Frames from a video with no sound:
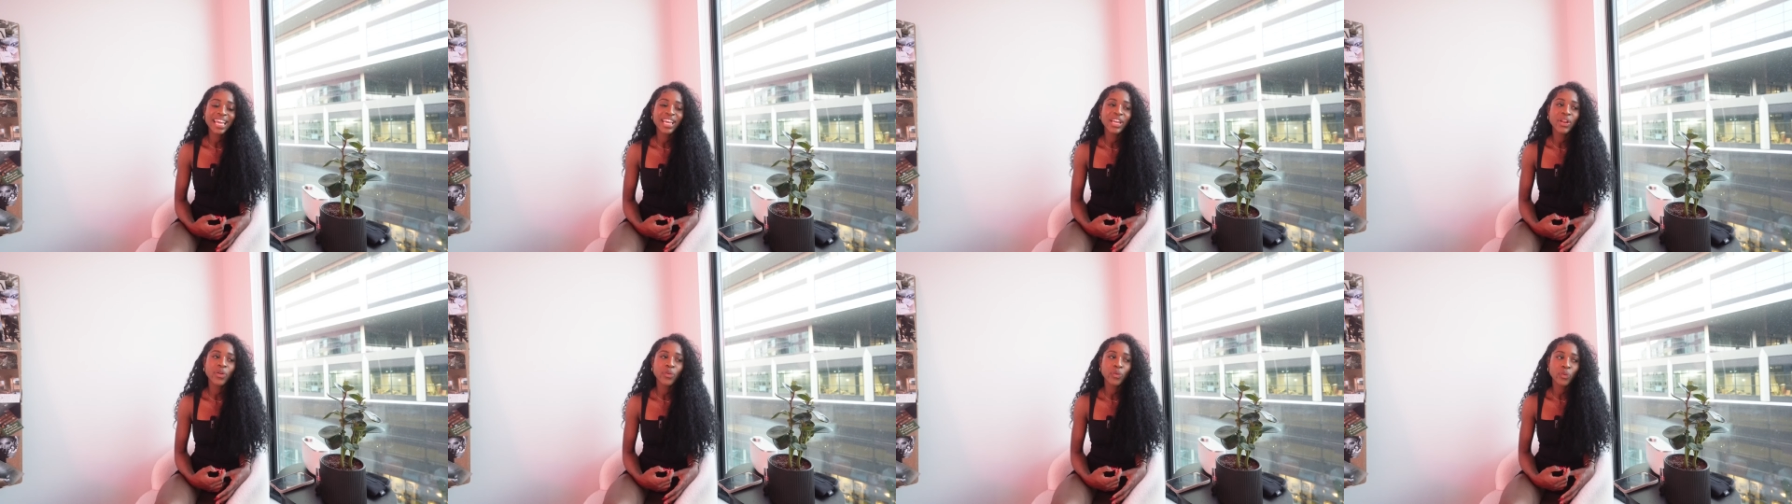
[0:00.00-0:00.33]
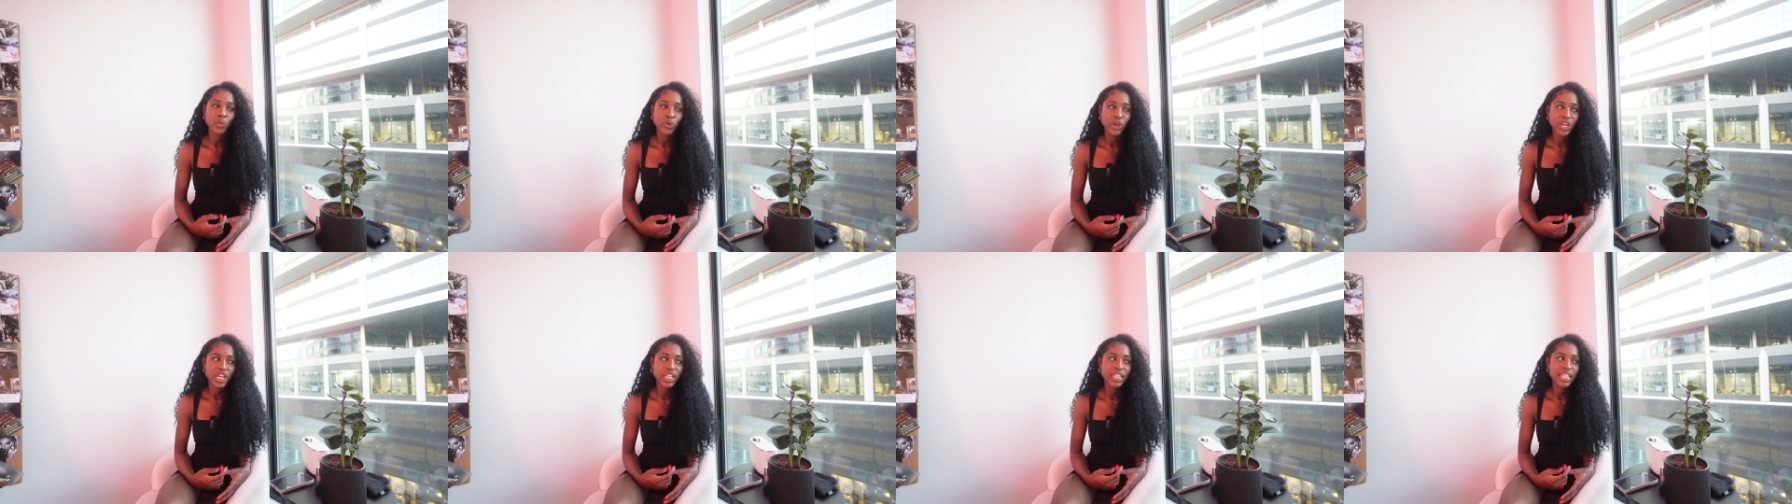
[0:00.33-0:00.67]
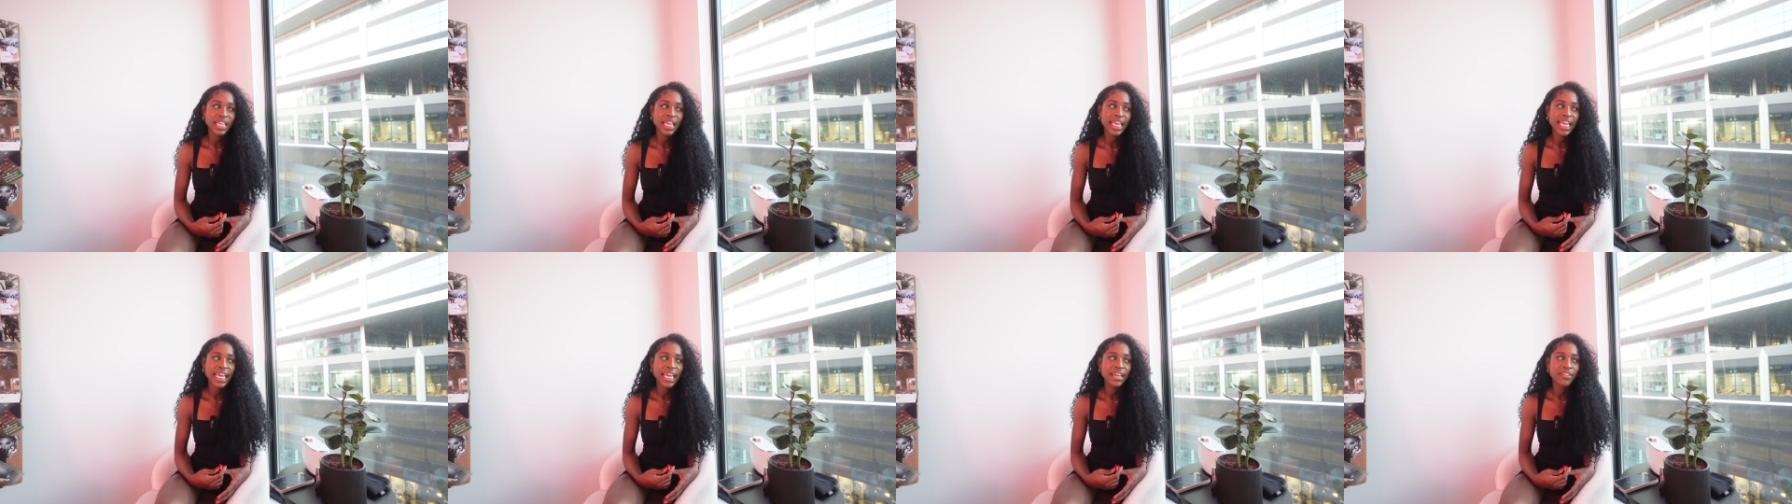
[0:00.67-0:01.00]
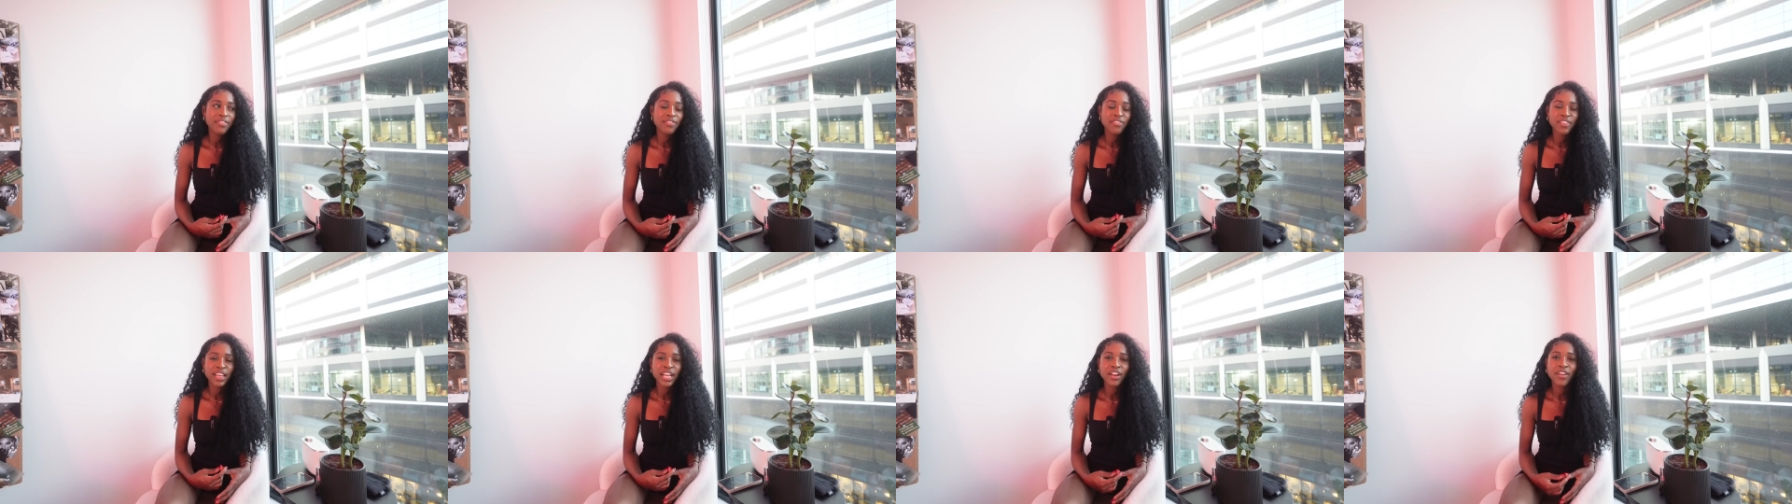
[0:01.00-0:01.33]
can really
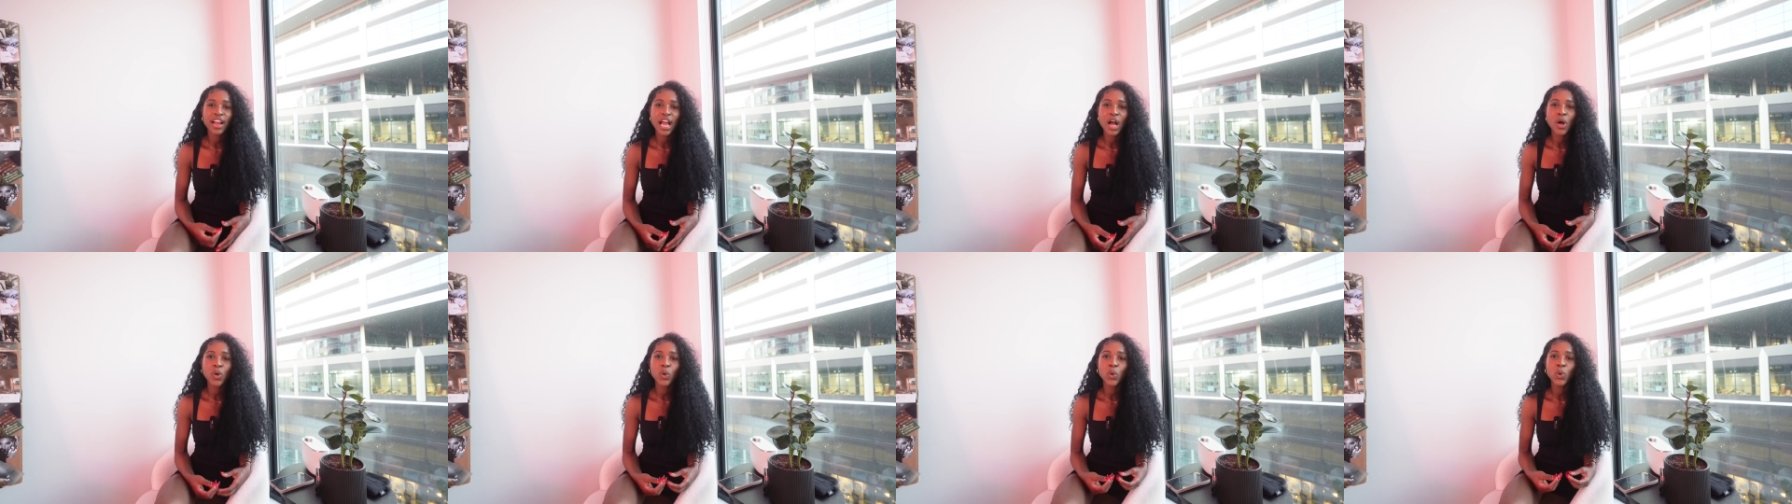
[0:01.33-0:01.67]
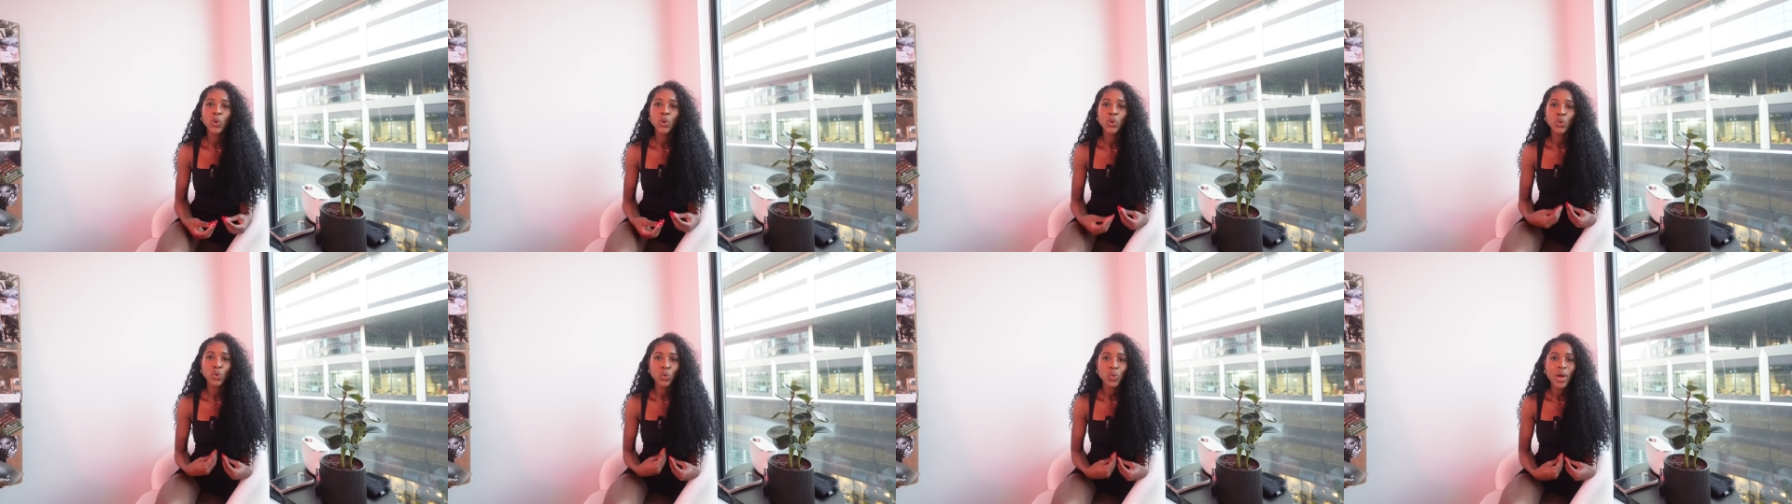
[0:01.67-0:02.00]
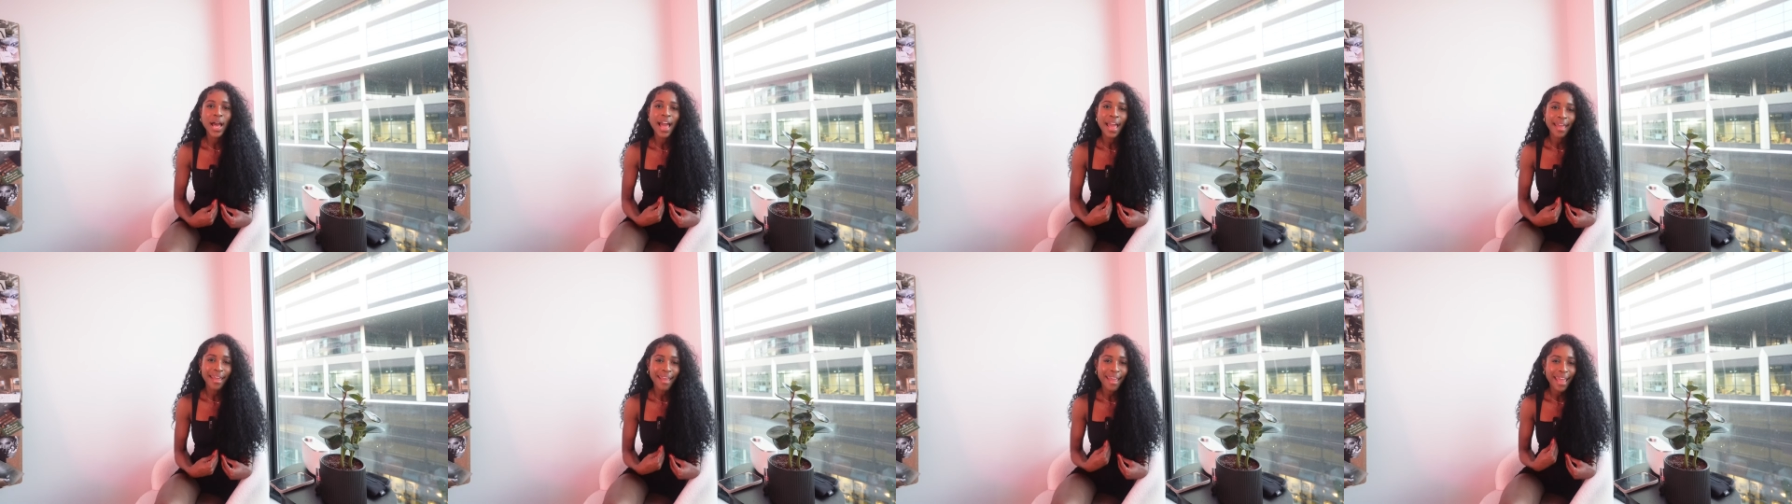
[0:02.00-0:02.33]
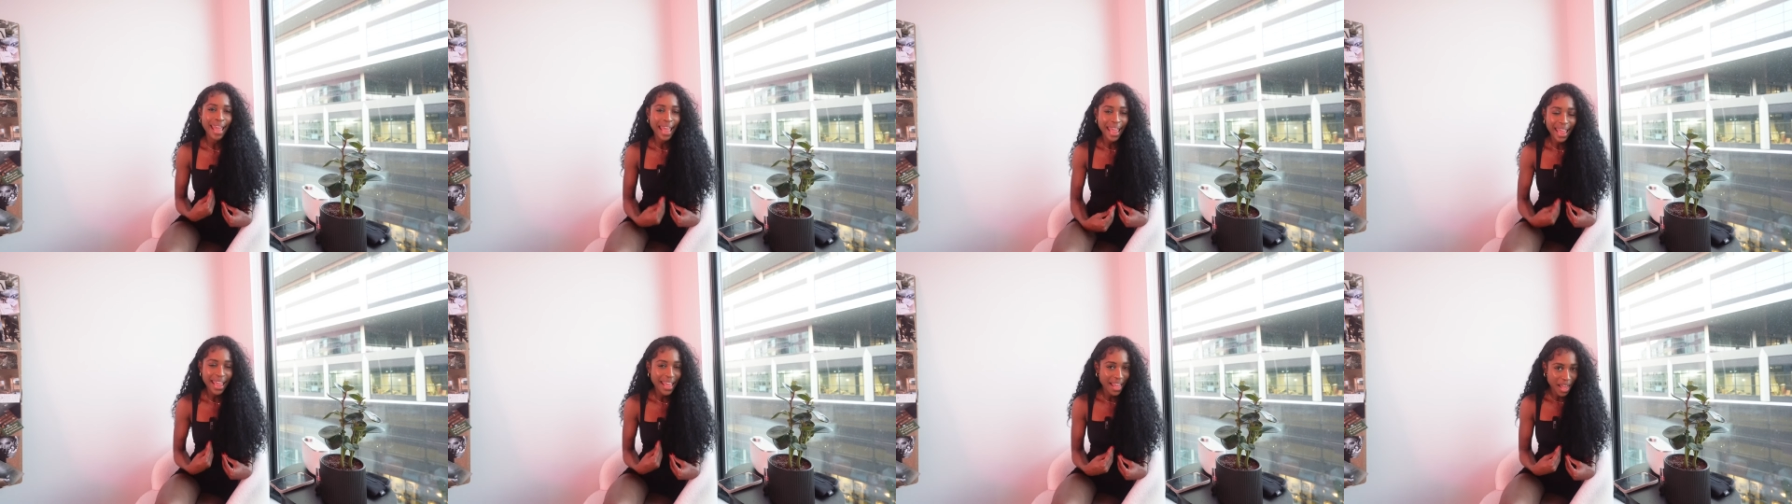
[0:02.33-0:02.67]
figure out who i
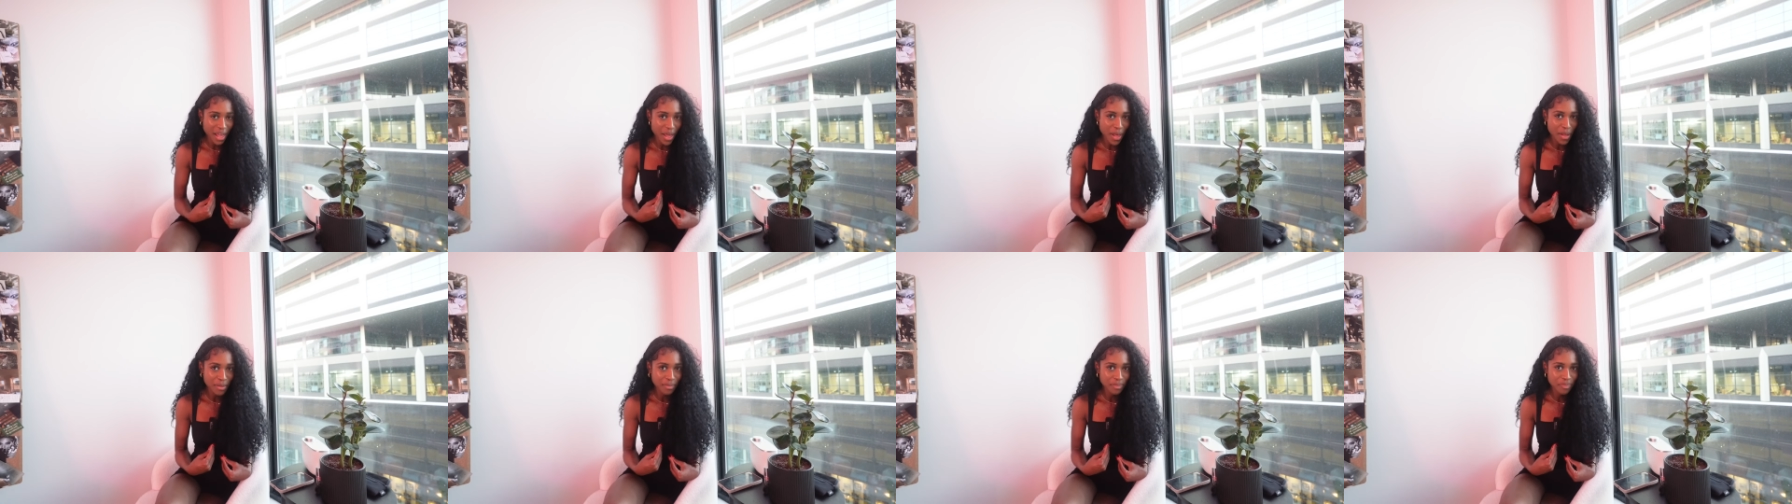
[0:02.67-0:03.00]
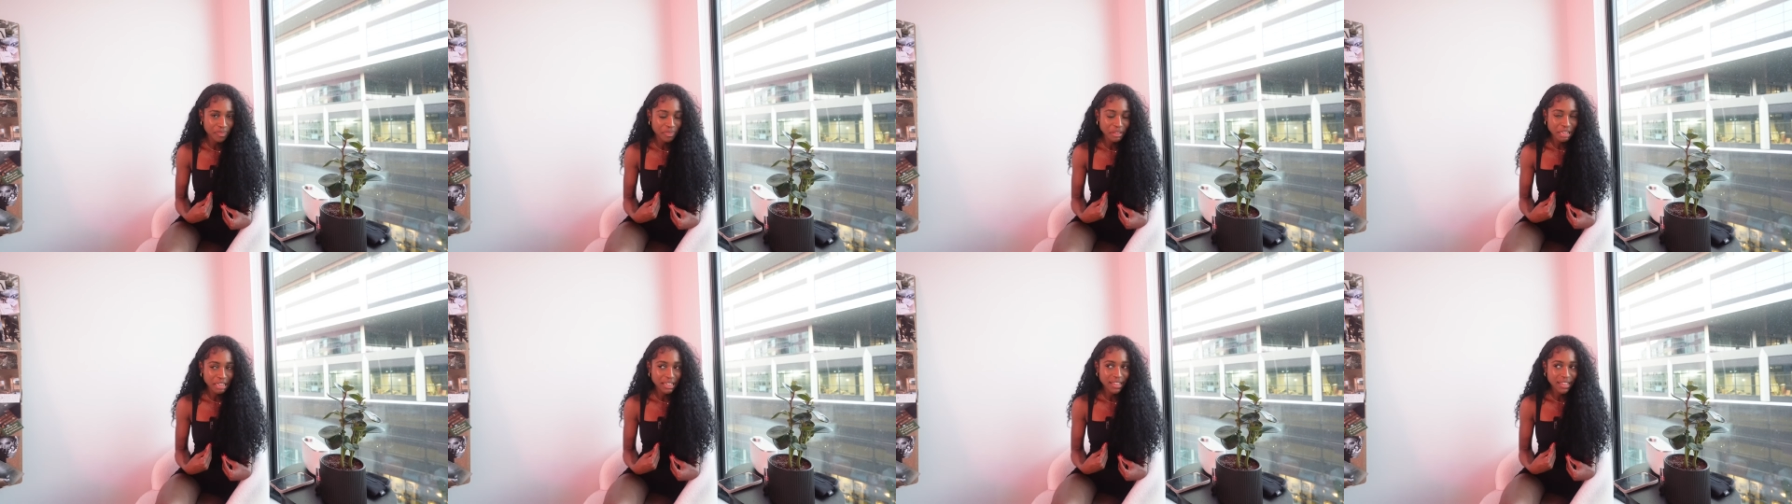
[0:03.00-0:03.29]
am